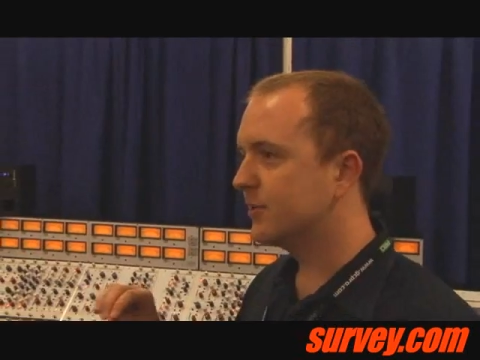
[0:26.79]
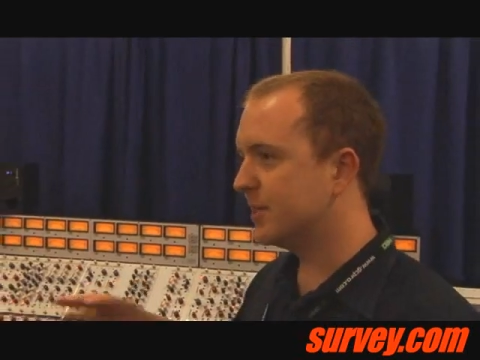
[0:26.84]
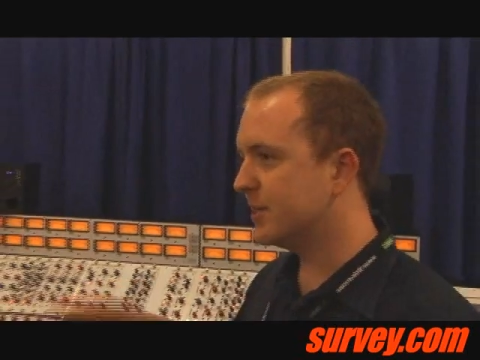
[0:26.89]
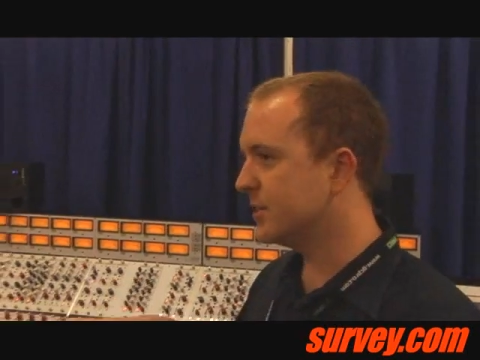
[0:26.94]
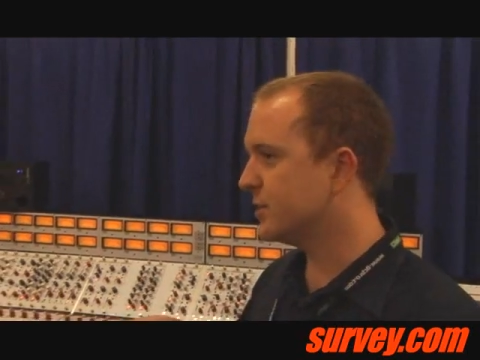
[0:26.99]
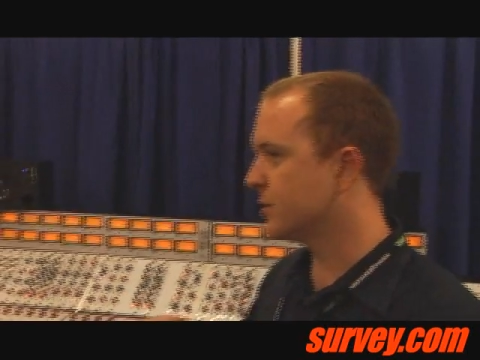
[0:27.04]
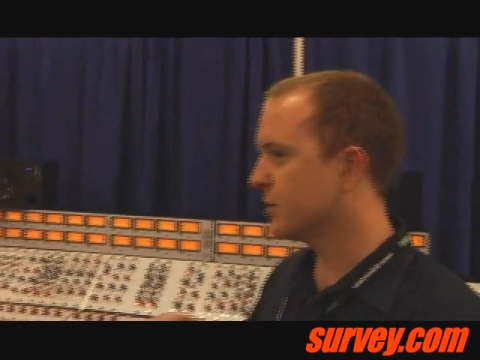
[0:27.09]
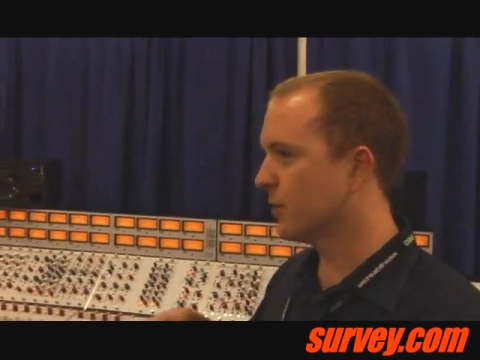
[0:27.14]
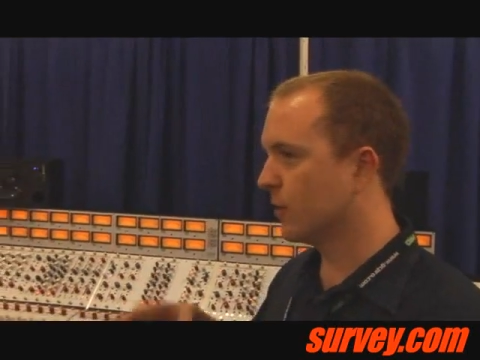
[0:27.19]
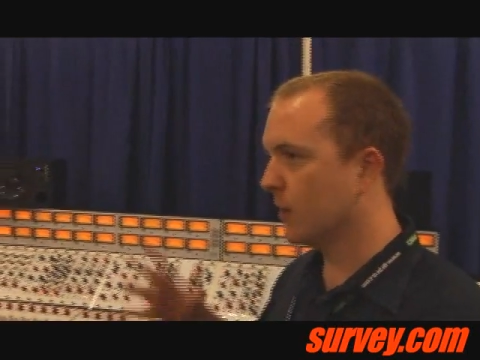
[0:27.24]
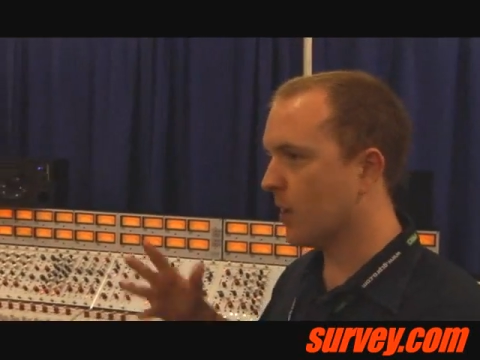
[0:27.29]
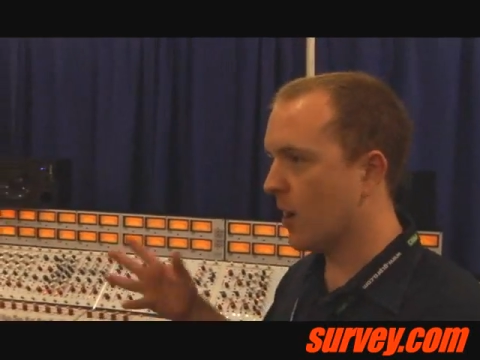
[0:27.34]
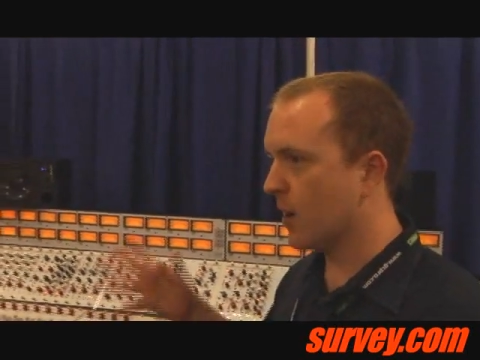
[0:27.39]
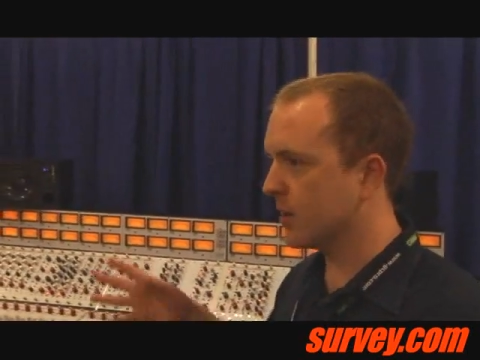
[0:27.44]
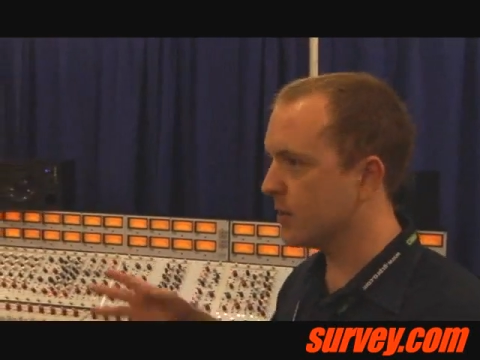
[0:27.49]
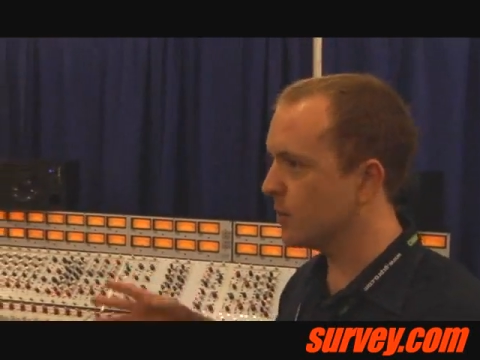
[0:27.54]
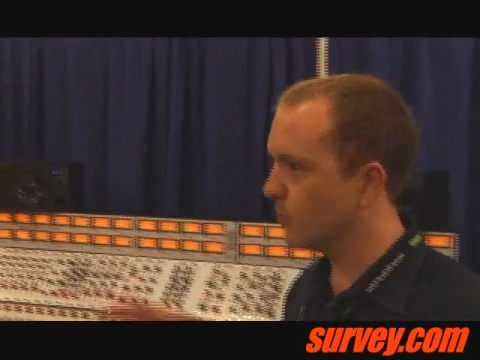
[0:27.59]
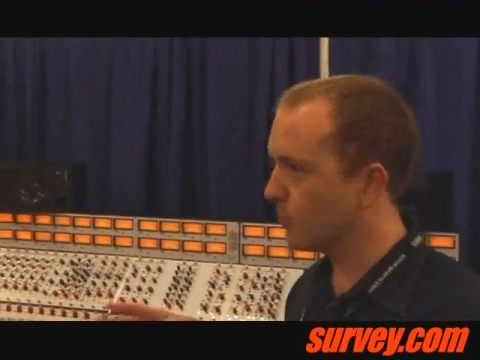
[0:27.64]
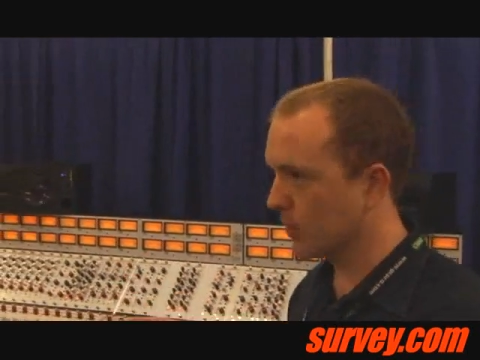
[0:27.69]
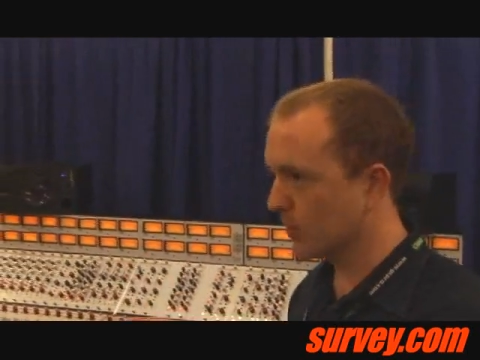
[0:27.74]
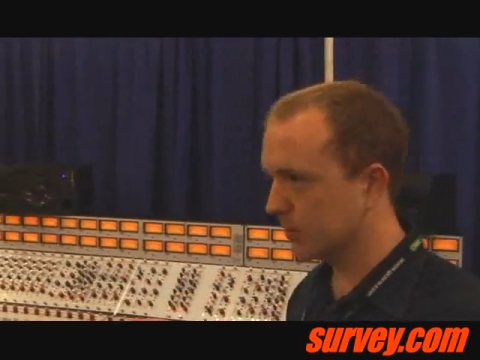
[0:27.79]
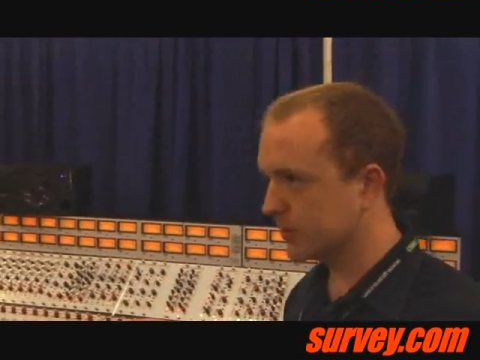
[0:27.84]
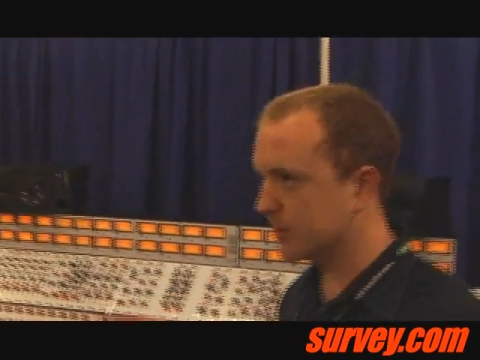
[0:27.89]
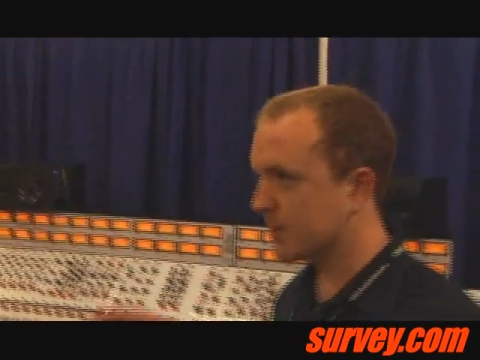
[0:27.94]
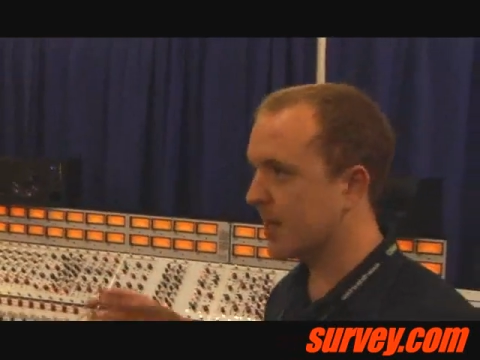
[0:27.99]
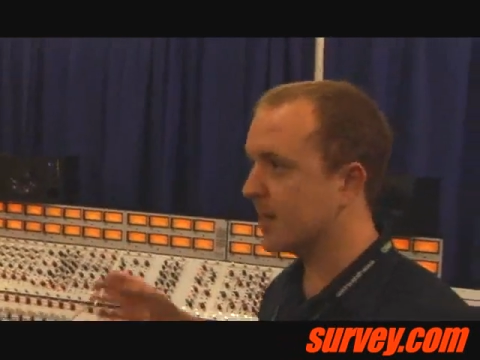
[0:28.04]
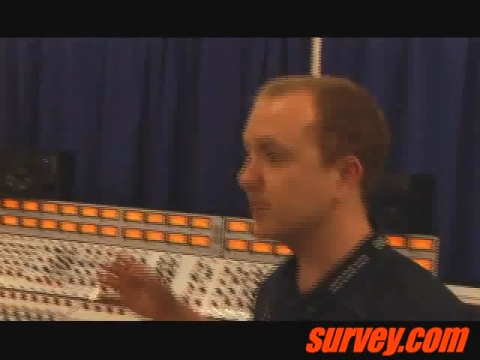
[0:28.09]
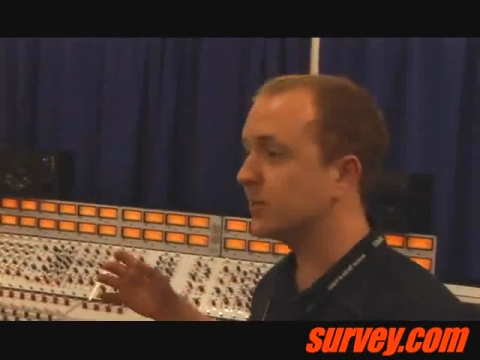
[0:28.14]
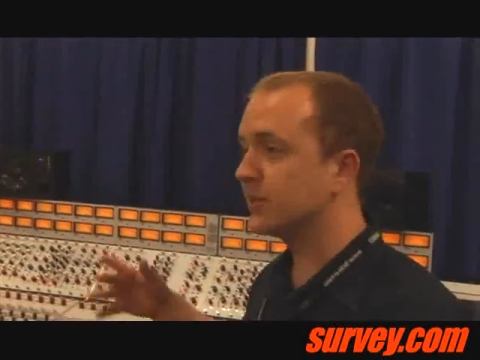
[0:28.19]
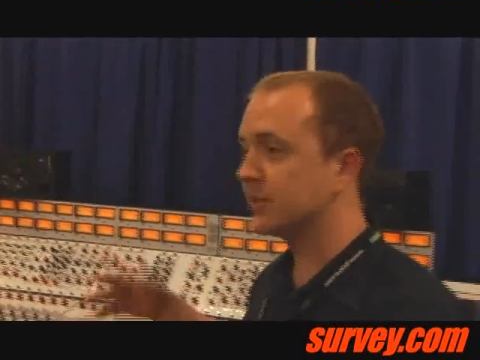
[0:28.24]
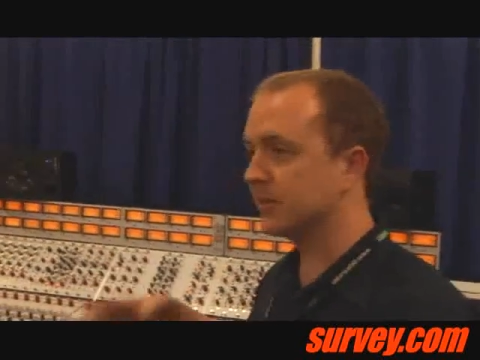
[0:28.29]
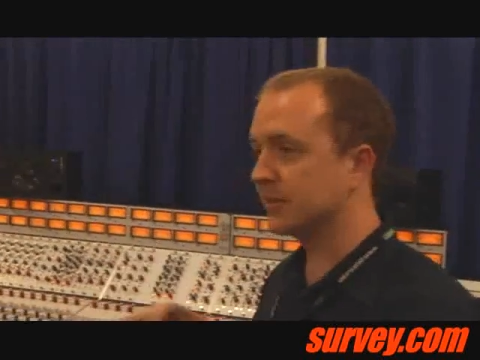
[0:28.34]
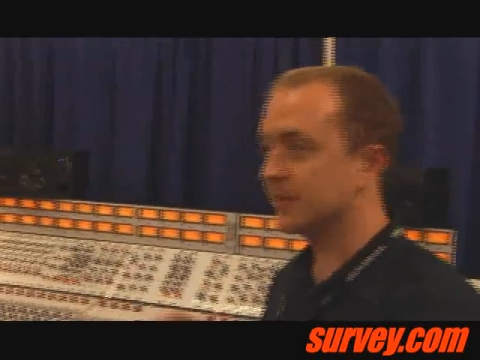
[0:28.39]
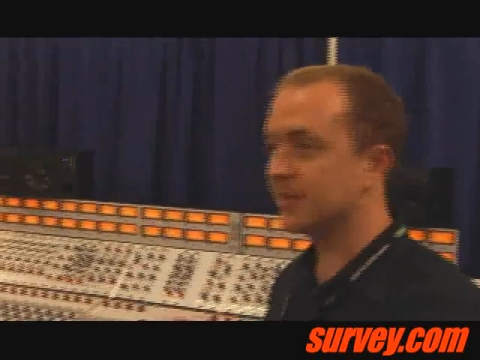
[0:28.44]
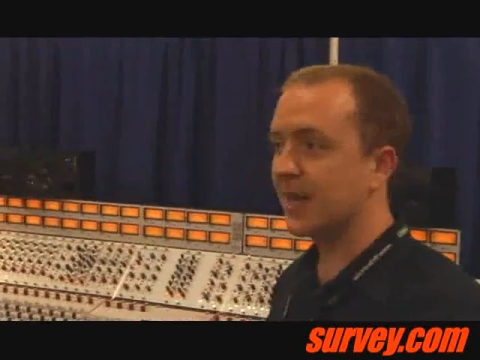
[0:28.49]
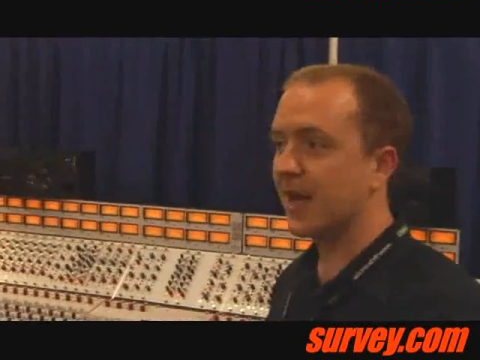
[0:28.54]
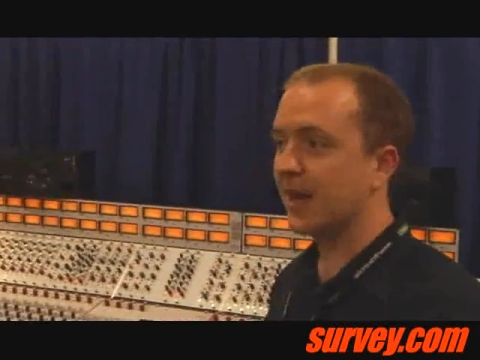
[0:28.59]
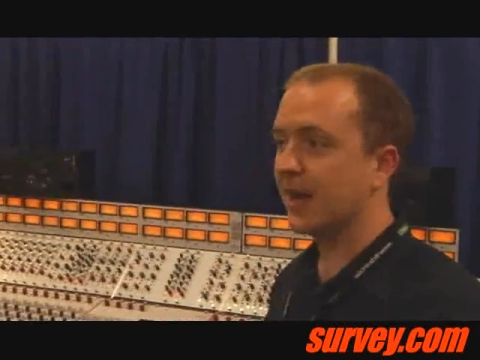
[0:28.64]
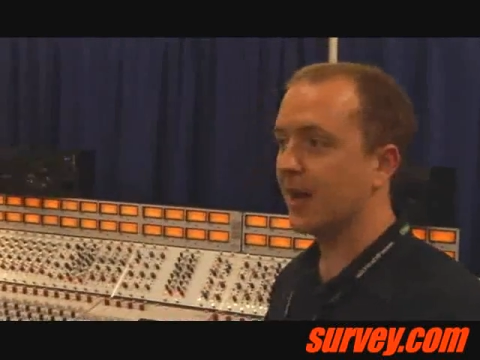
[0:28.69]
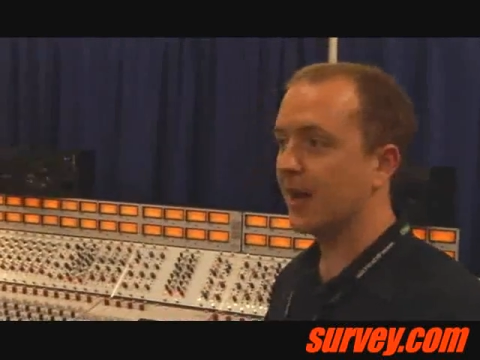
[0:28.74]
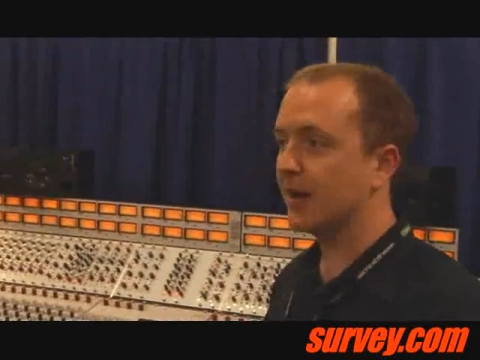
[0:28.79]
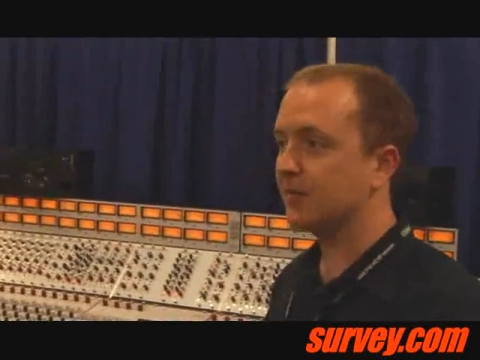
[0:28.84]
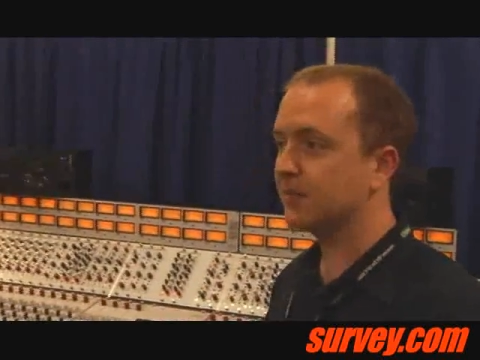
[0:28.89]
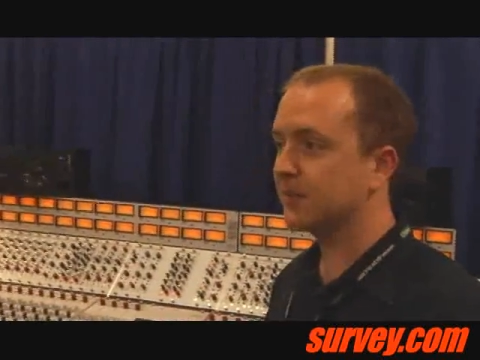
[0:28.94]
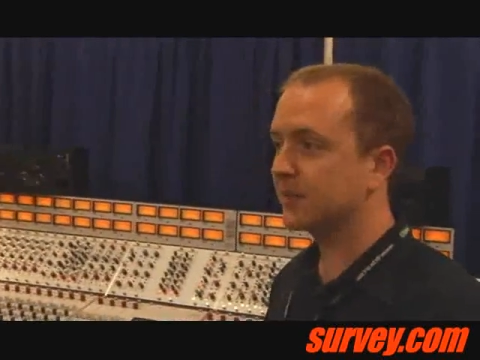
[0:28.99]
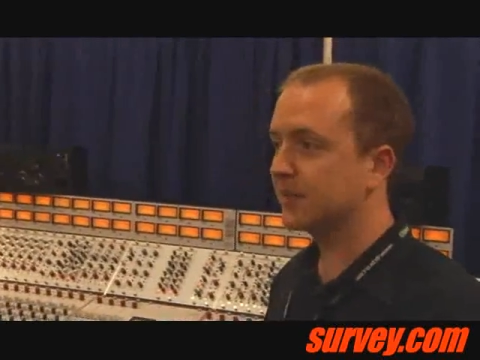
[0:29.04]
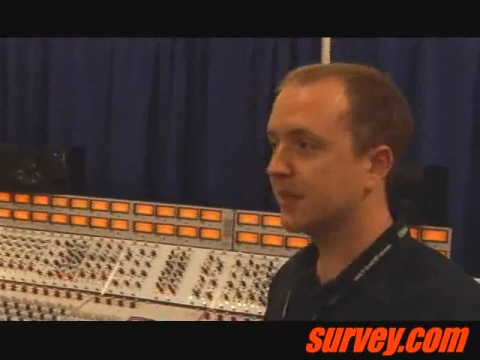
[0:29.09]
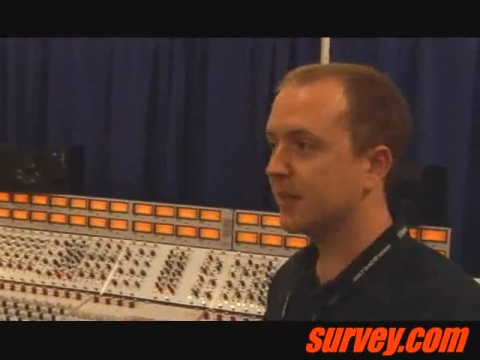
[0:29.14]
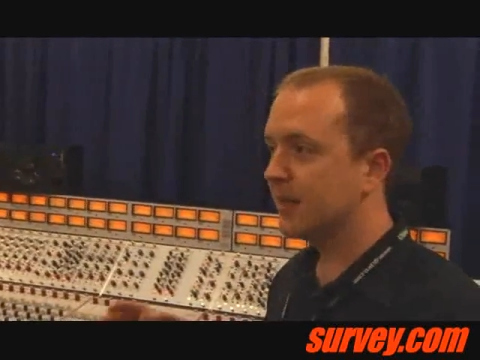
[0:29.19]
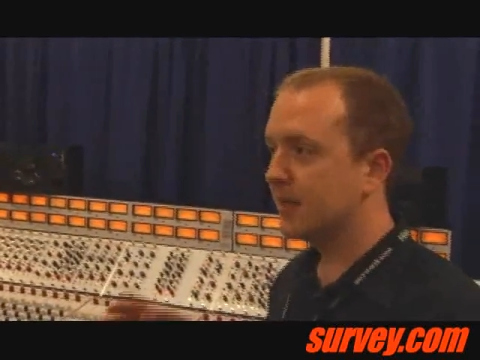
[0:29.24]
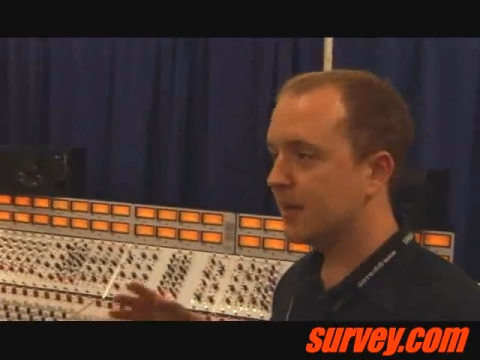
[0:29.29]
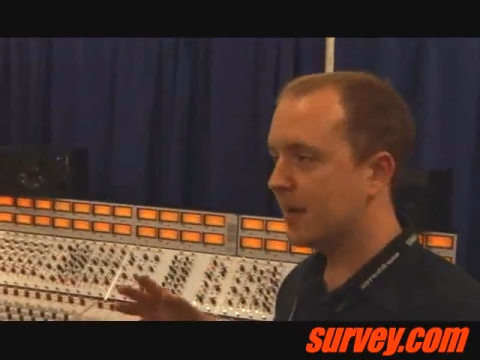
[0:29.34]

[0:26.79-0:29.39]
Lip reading: digital audio workstation setups